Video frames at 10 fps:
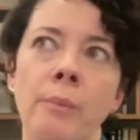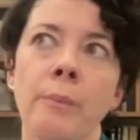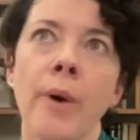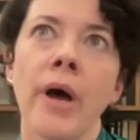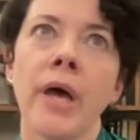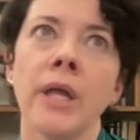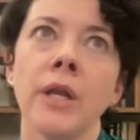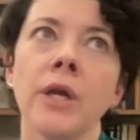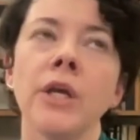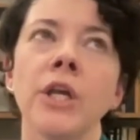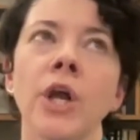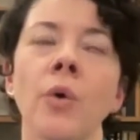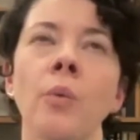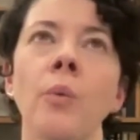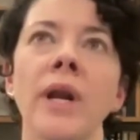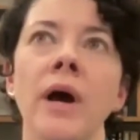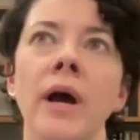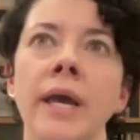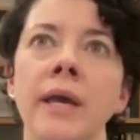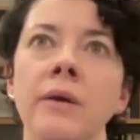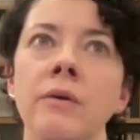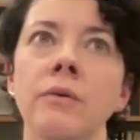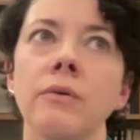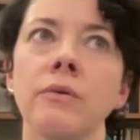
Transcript: But you know, when I